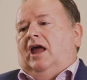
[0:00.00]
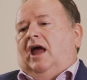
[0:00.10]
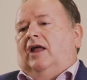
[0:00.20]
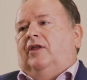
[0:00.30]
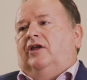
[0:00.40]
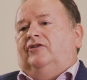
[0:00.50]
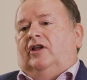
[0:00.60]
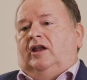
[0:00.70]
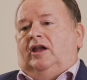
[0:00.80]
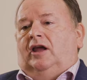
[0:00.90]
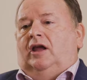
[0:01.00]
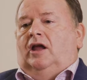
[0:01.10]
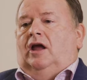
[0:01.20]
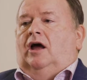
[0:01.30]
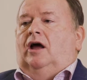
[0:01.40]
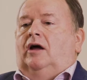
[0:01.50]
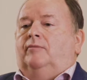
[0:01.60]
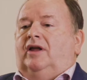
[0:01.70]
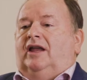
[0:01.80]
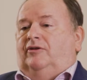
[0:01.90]
and they're selling
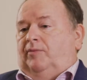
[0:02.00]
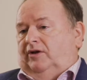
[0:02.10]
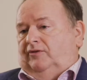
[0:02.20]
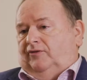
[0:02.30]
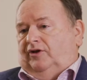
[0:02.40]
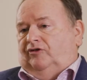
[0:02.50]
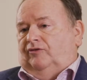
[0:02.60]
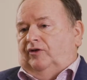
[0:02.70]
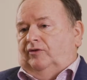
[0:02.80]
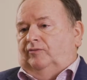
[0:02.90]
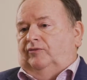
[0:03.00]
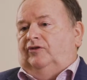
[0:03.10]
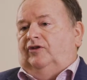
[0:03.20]
independent feature films